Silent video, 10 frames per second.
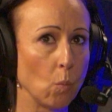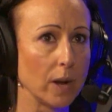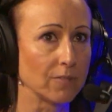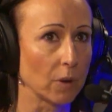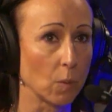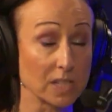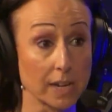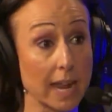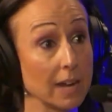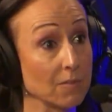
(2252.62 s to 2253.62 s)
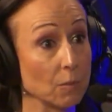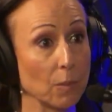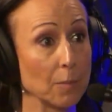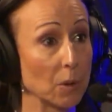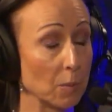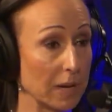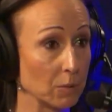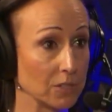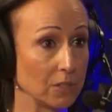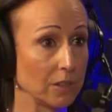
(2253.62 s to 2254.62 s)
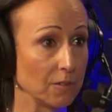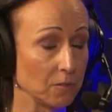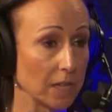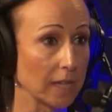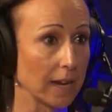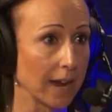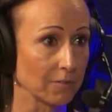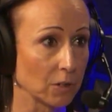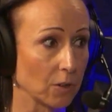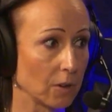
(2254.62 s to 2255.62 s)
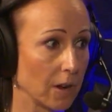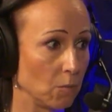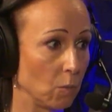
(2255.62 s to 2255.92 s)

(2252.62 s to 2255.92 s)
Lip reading: whatever it was. I can't even remember, but it was the feeling after